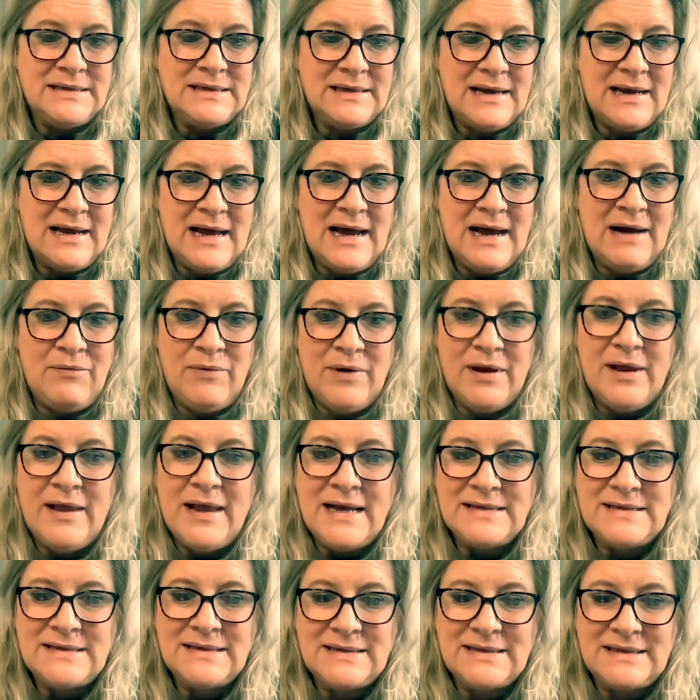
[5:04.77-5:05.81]
I realized
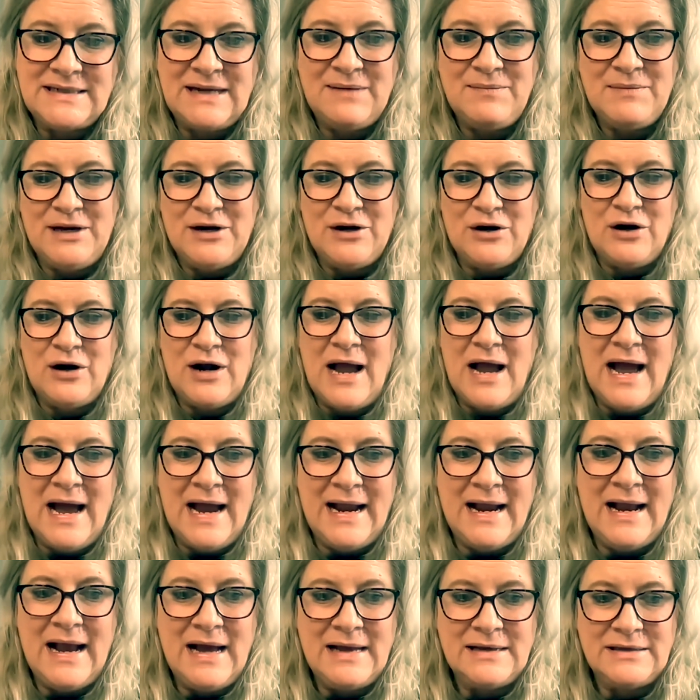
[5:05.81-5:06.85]
as a team leader, I
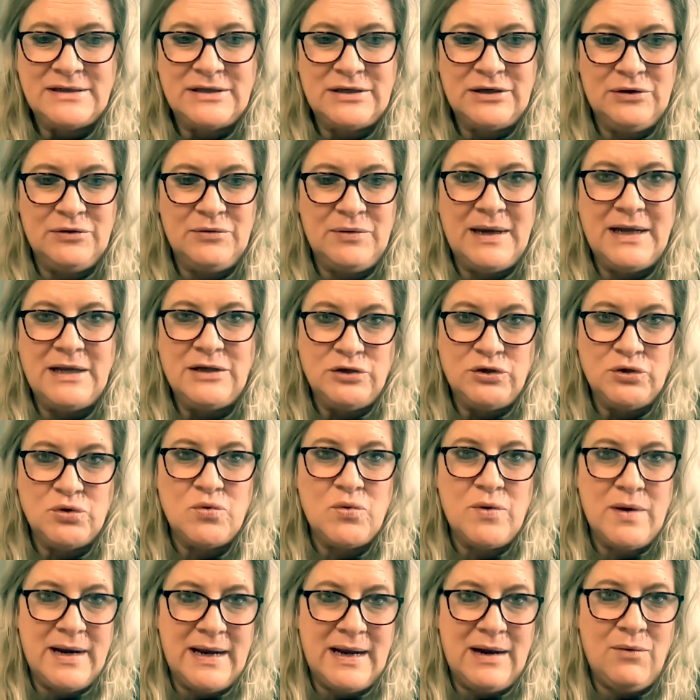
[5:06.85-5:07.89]
got to
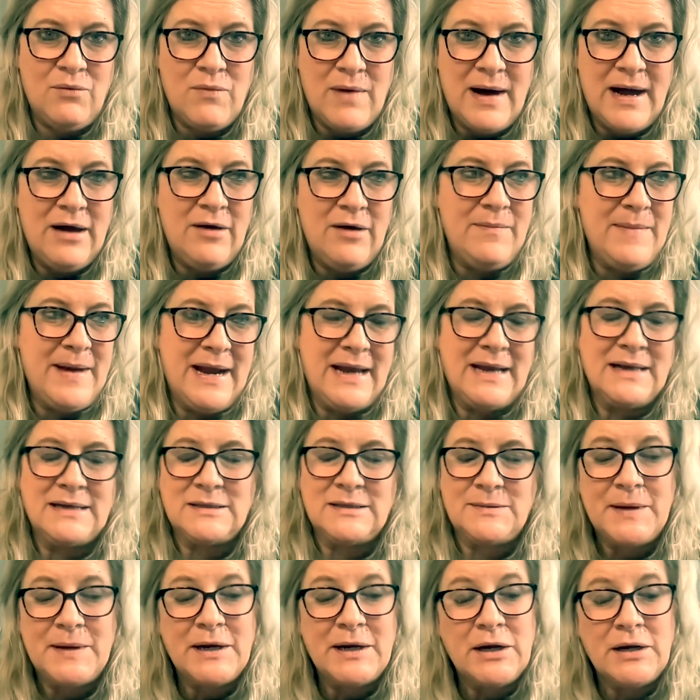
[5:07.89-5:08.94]
enjoy, while my
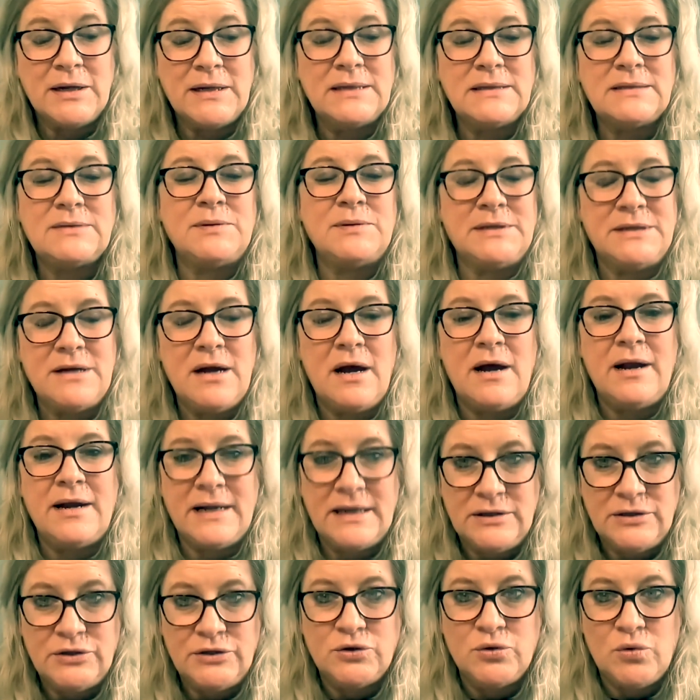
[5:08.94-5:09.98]
experience was not
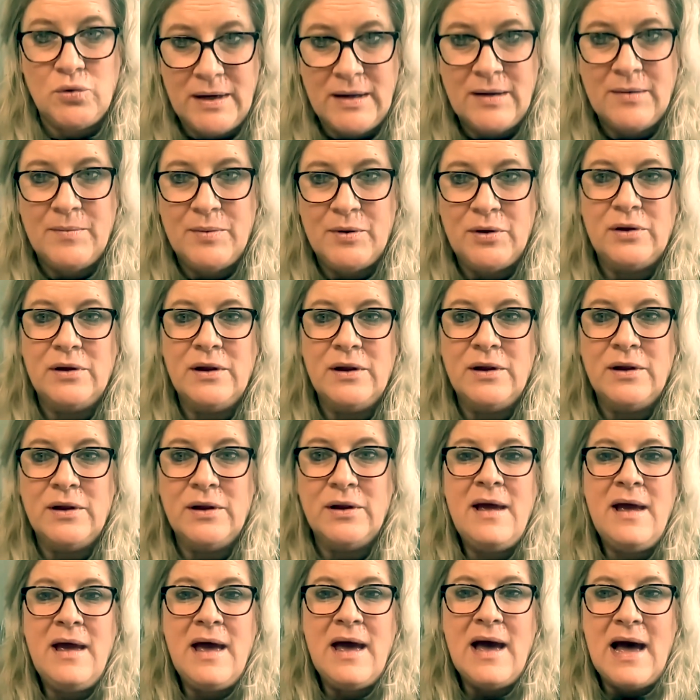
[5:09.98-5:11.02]
enjoyable,
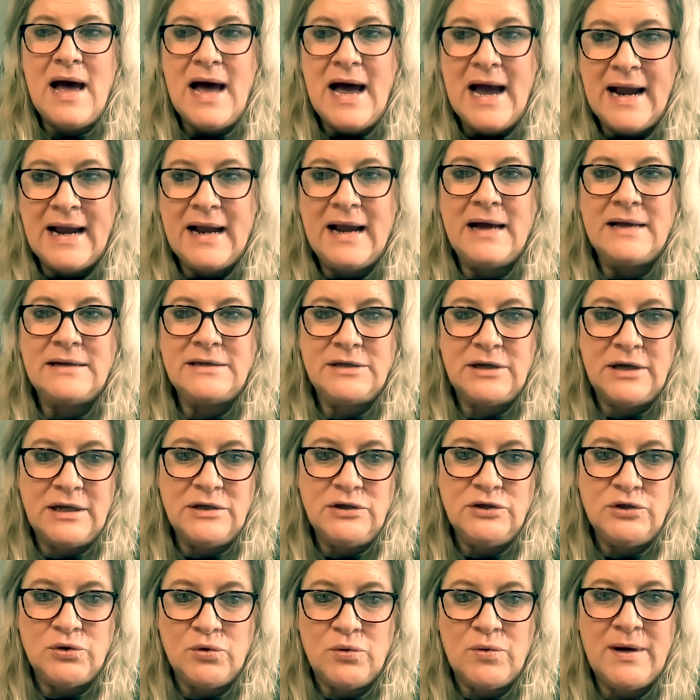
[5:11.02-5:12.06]
I got to
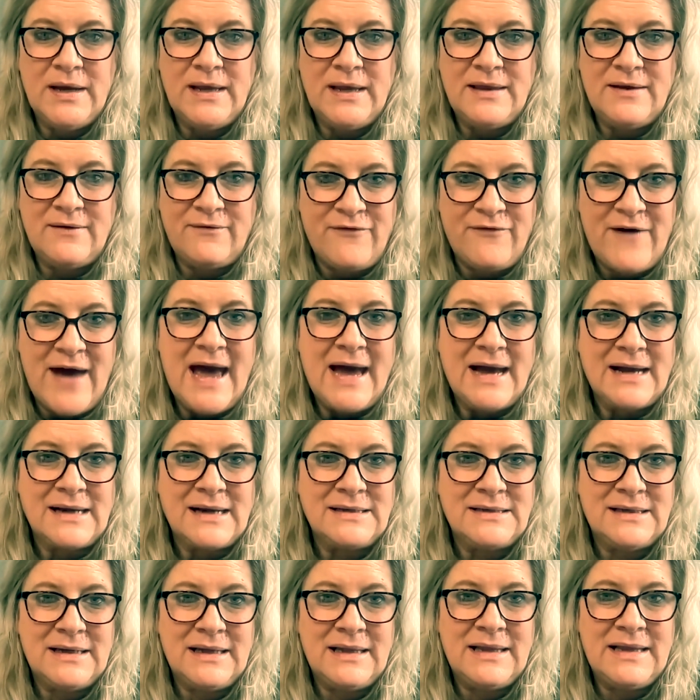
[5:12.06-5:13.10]
enjoy the
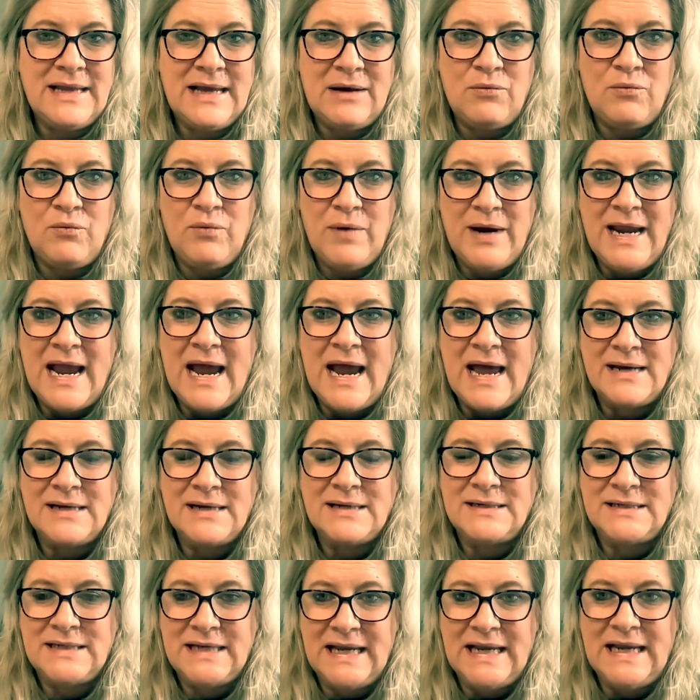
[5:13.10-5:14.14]
fact that we had a
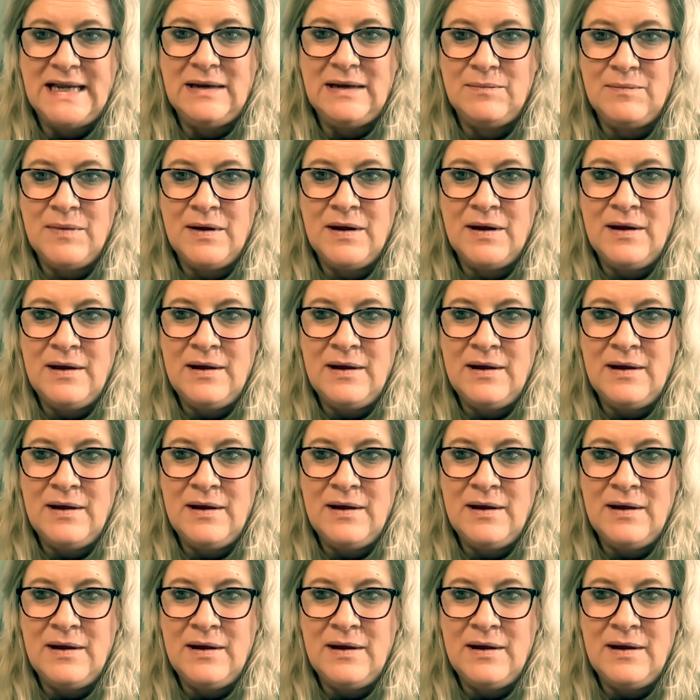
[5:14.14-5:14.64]
team